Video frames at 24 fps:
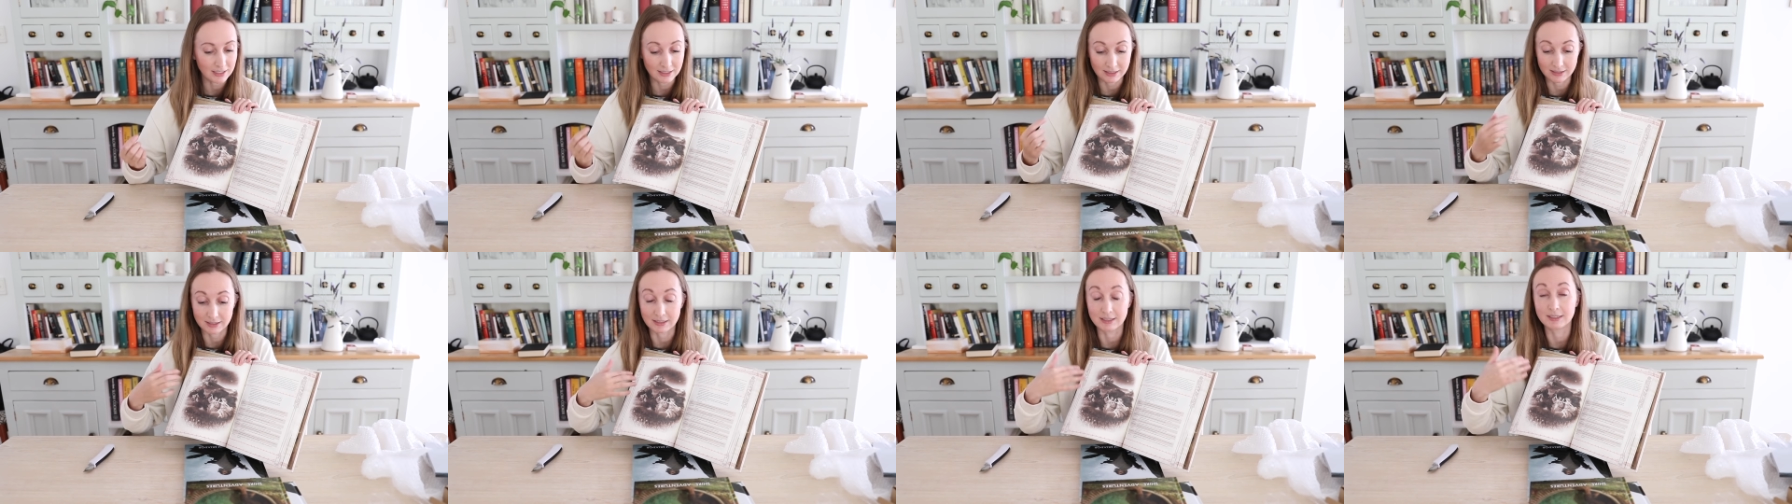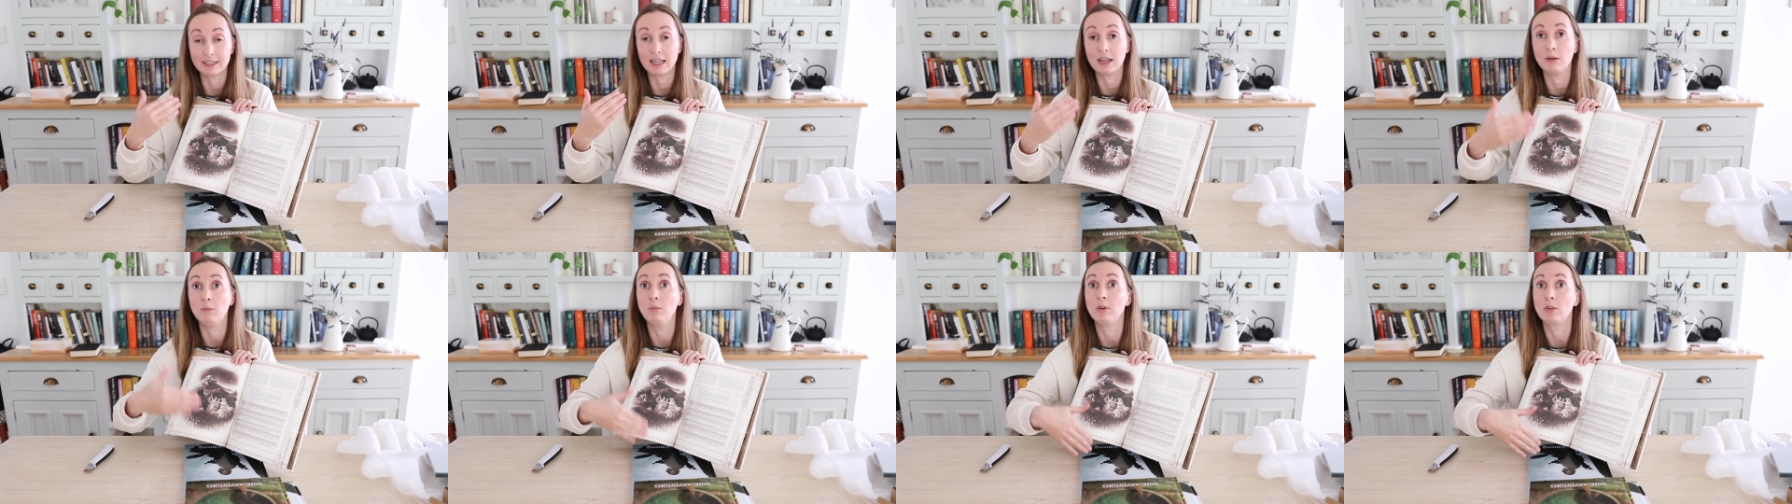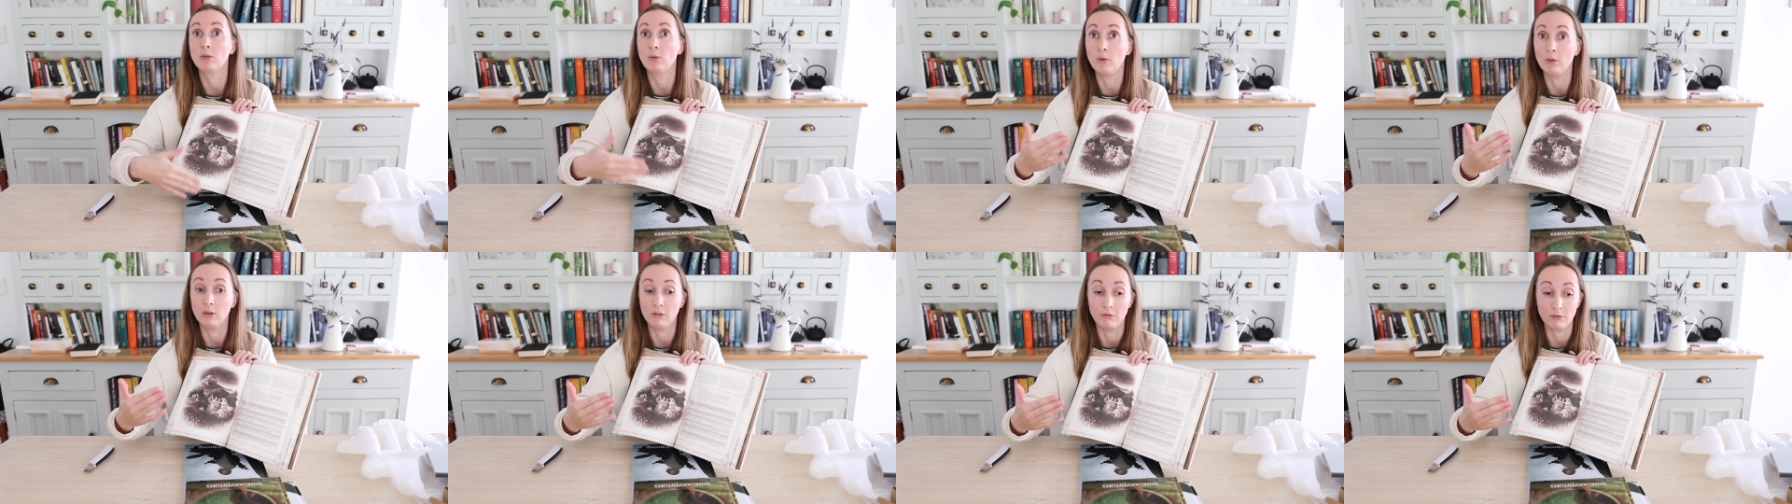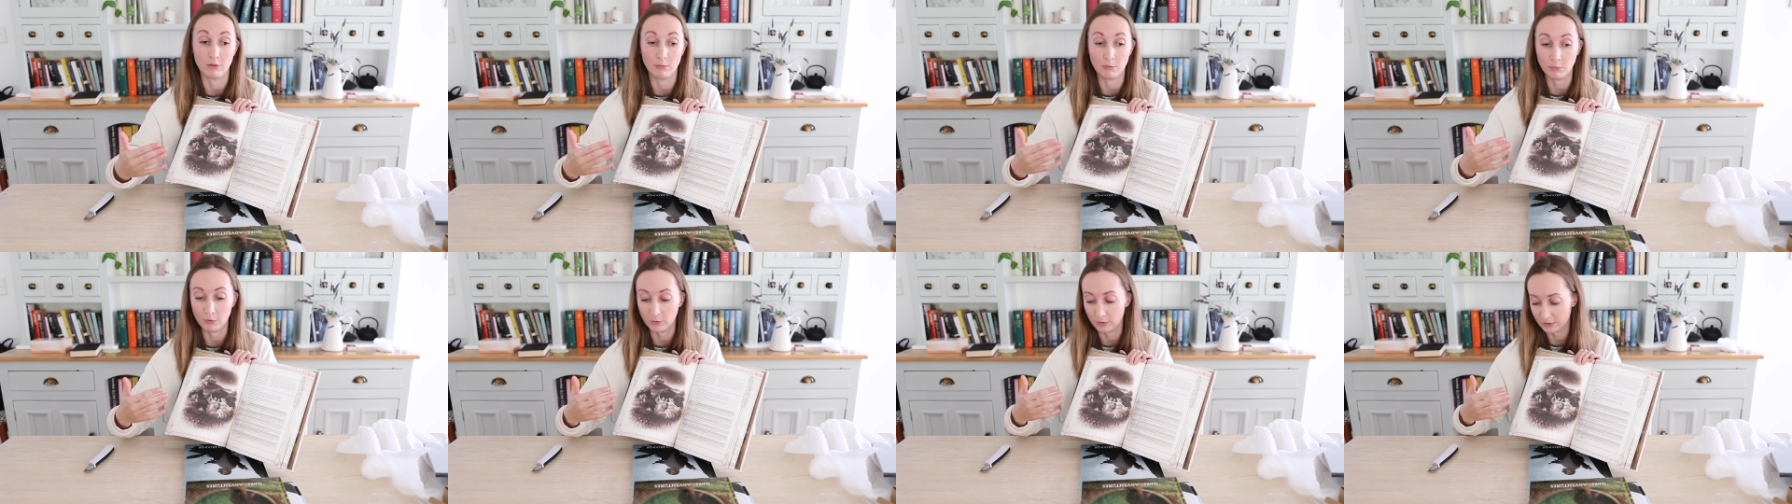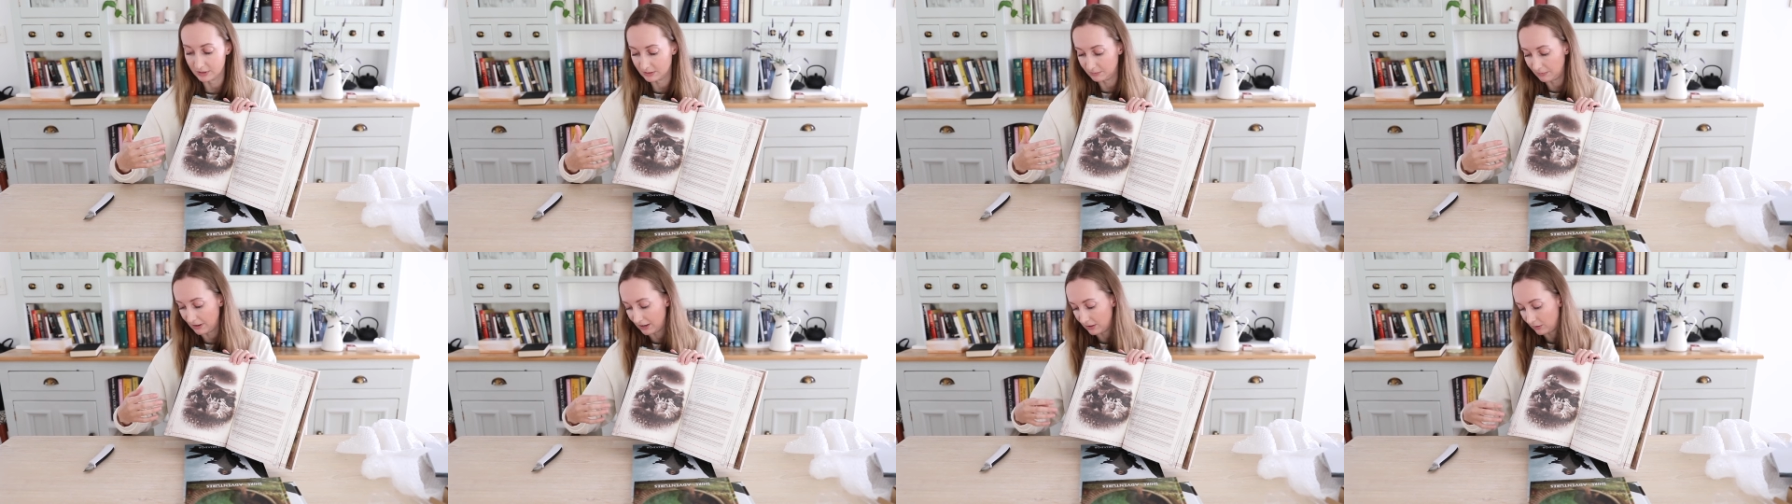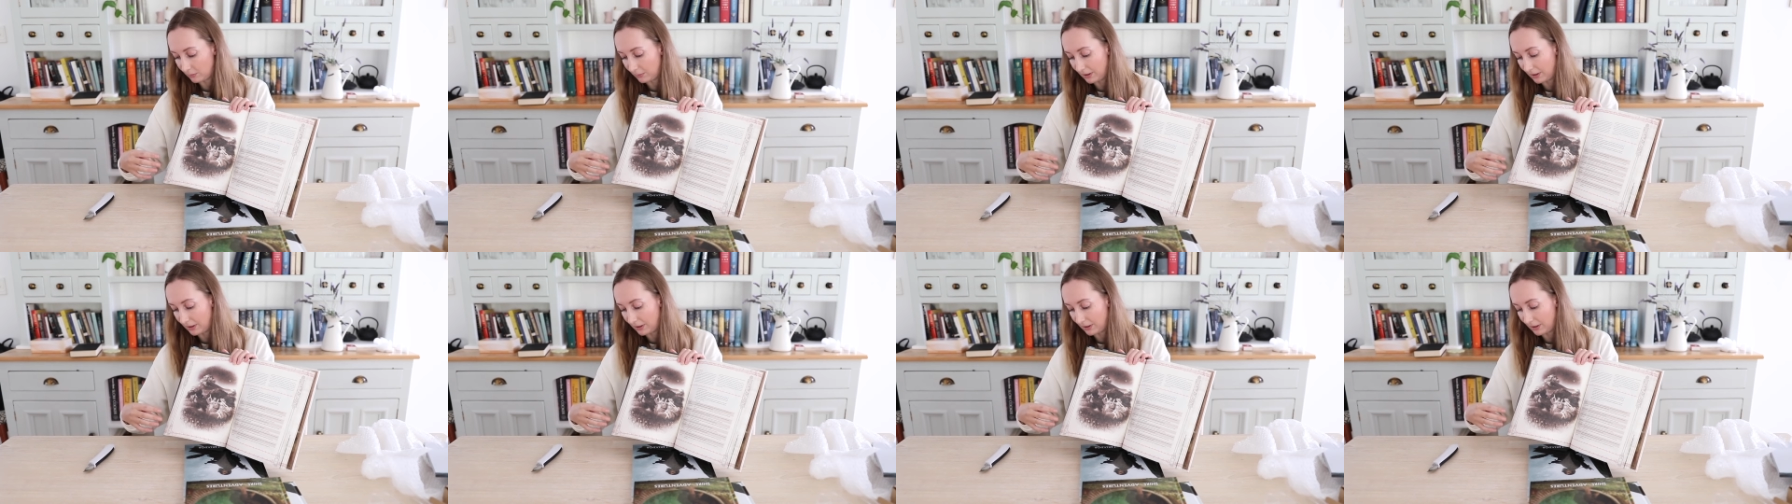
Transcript: It's the same with all of the books, by the